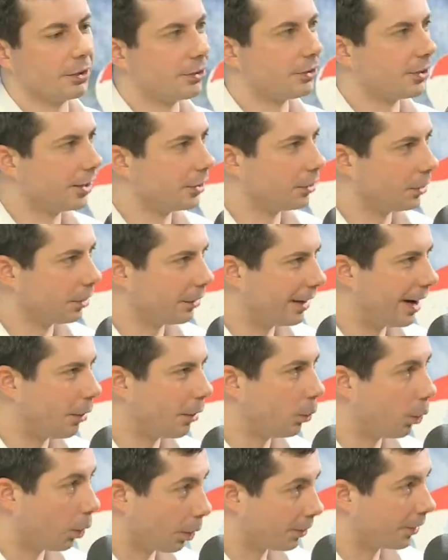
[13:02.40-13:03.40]
a signal of
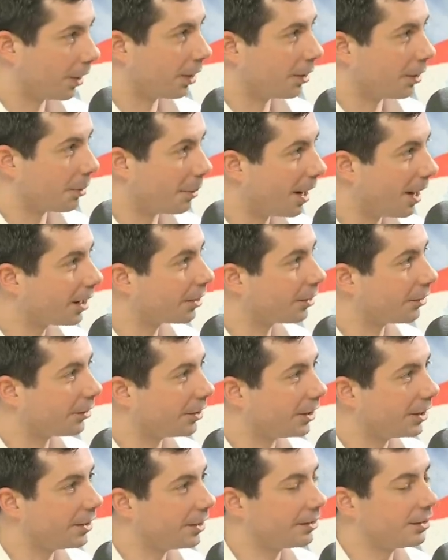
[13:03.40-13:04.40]
how warped our
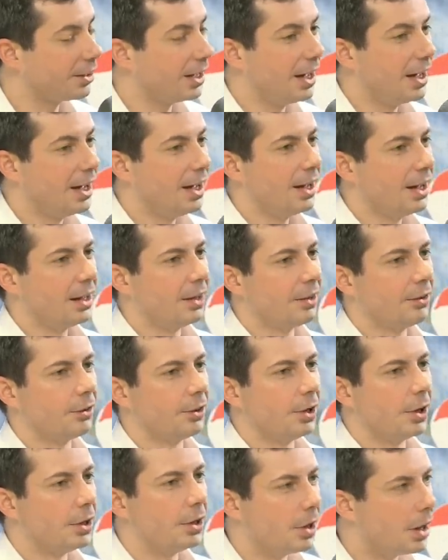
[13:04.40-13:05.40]
democracy is, is
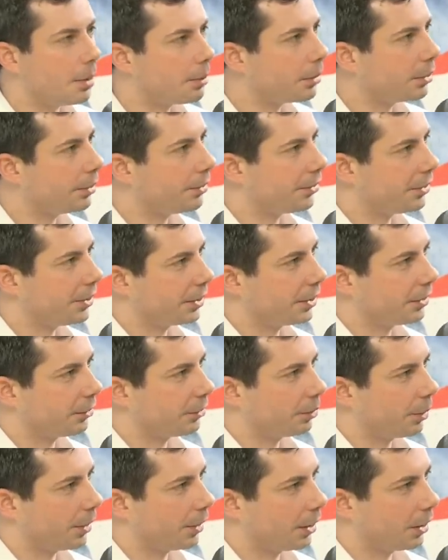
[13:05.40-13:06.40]
the number of
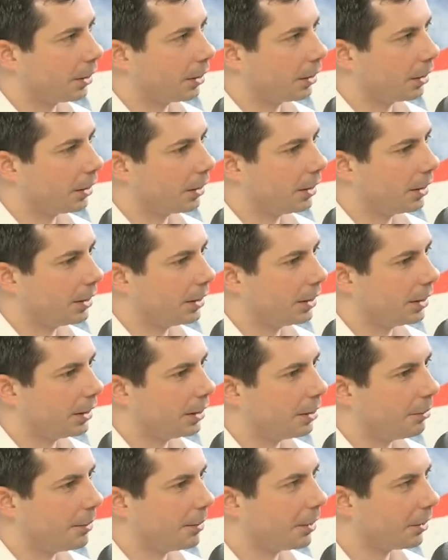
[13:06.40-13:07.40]
things where
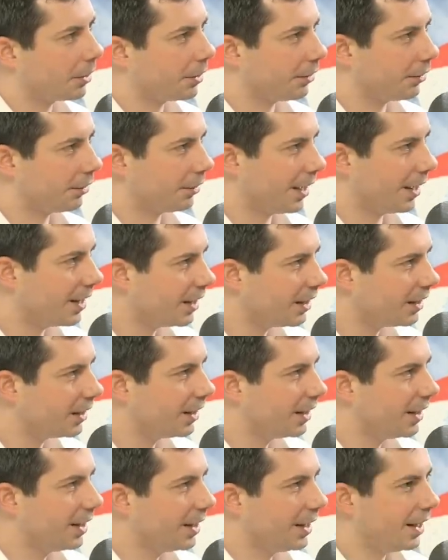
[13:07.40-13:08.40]
uh, Americans get it
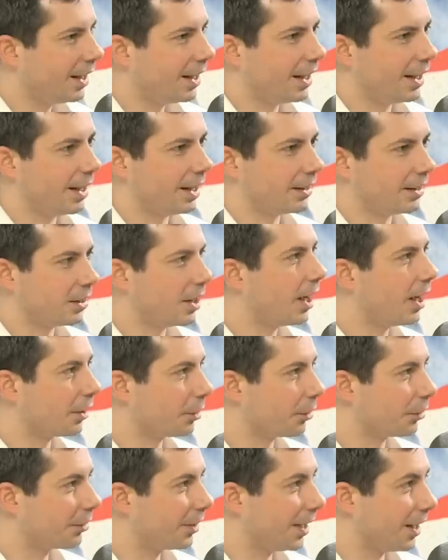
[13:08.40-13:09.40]
and
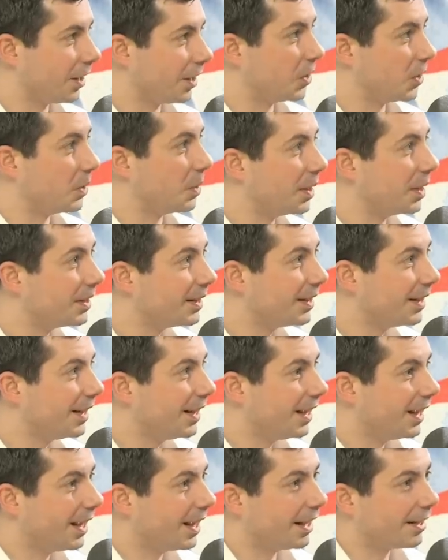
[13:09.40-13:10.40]
Congress can't do it.
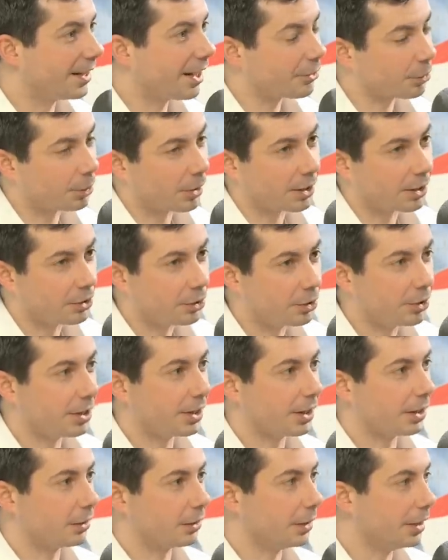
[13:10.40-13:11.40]
And that's where I do
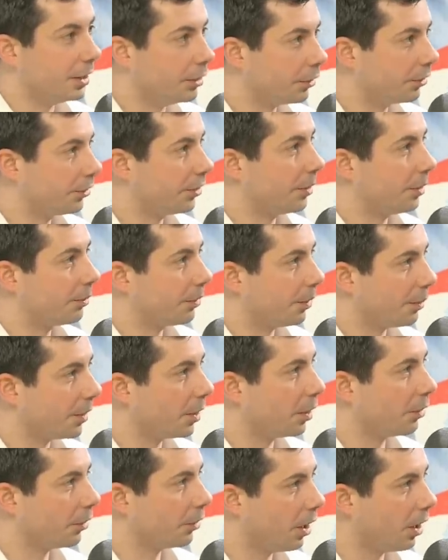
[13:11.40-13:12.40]
think leadership from
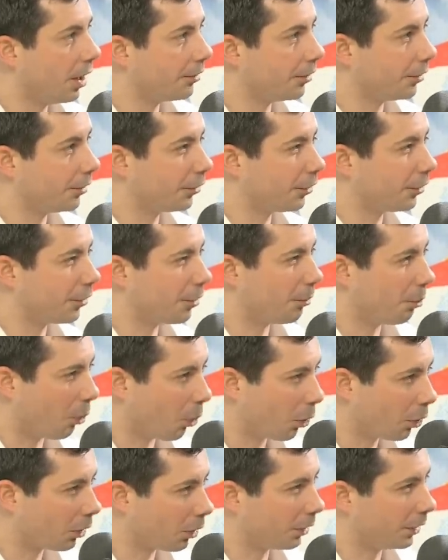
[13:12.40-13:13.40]
the Oval Office, just the
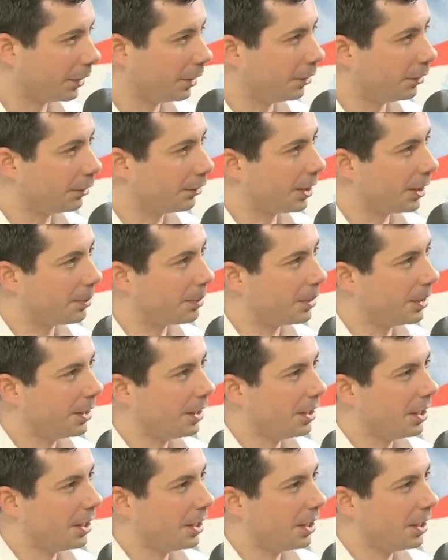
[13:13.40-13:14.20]
moral leadership,